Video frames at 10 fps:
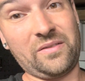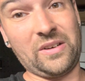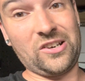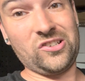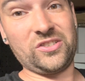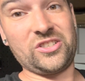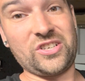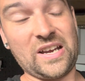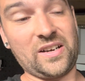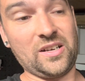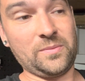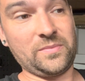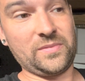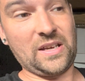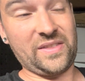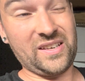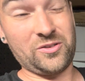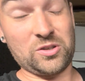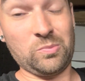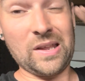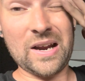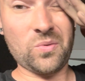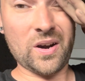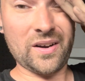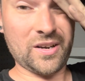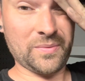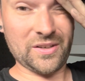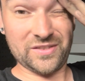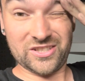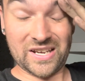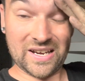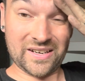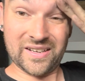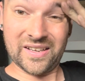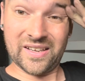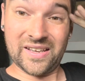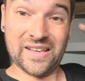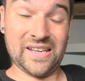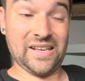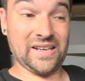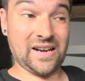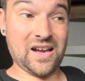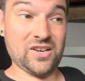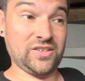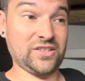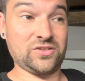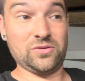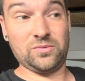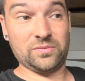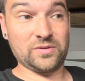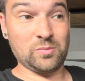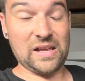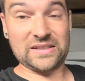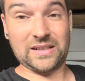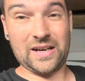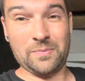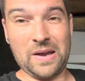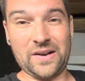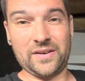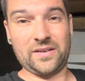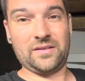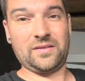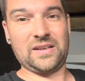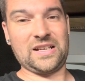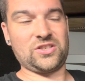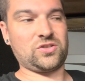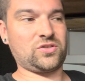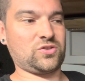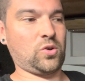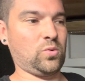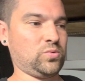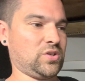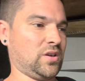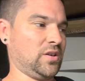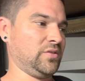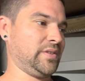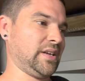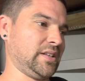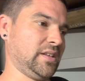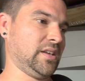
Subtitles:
When I hook the jack up, I think there's a black wire coming off the jack, and I hooked it to the black side of the battery. I told y'all that